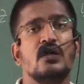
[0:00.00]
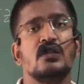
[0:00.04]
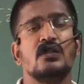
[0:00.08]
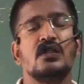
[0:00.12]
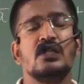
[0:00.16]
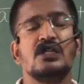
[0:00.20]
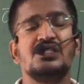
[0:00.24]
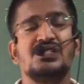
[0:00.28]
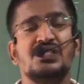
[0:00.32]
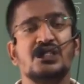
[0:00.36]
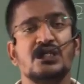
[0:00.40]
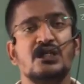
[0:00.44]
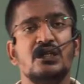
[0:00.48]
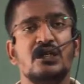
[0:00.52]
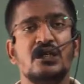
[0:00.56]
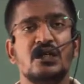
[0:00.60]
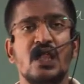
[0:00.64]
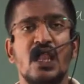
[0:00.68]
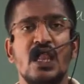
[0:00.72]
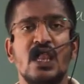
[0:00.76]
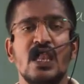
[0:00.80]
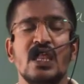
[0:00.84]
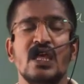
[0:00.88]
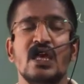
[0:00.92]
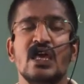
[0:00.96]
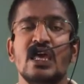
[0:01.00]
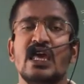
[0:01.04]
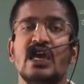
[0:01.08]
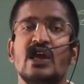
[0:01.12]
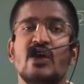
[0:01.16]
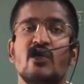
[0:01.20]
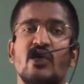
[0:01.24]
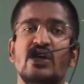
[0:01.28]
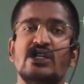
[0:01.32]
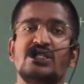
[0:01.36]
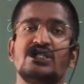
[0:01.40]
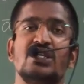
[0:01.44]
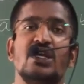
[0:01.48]
the general
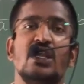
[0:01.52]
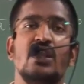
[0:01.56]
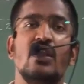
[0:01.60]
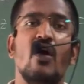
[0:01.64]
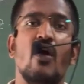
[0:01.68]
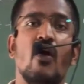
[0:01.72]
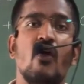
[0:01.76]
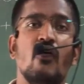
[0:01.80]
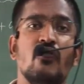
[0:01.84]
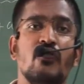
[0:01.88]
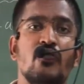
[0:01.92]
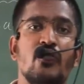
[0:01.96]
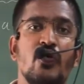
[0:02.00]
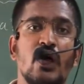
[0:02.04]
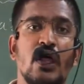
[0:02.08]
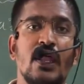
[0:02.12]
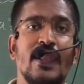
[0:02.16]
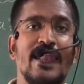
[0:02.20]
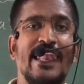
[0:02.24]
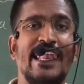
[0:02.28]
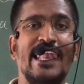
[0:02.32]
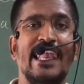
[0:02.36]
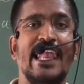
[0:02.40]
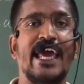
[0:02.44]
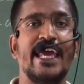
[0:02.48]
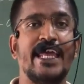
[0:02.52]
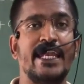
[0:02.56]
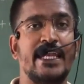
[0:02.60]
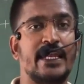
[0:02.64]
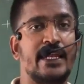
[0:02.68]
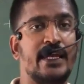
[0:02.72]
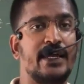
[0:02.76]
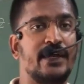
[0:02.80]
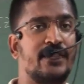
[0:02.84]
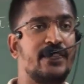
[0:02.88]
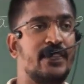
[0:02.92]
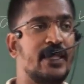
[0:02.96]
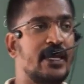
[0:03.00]
equation of
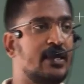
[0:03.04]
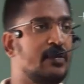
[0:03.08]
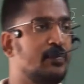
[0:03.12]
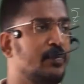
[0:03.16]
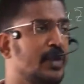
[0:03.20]
line. That